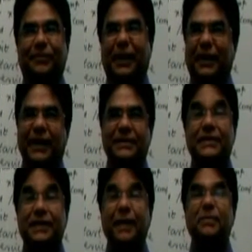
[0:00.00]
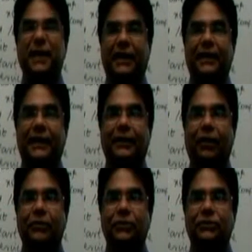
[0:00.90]
But it does the same thing, right,
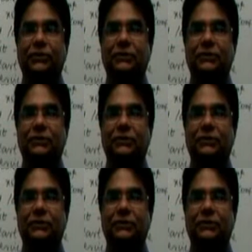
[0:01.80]
almost.